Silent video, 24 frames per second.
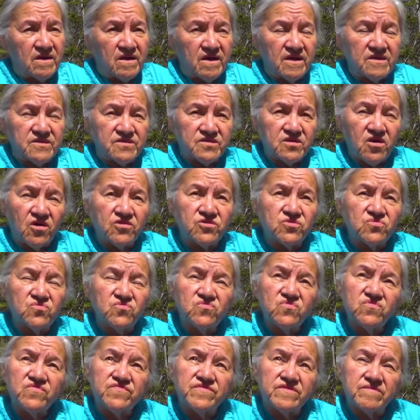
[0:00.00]
I saw
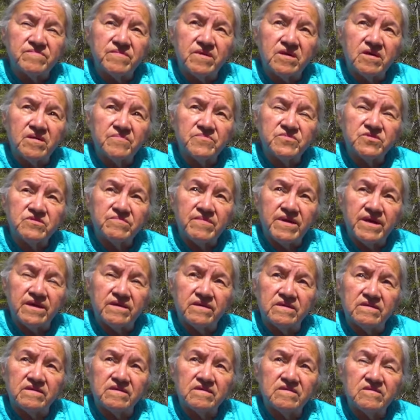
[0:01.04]
two of them come to
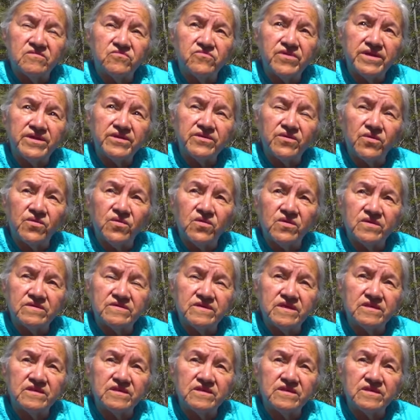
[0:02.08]
my window.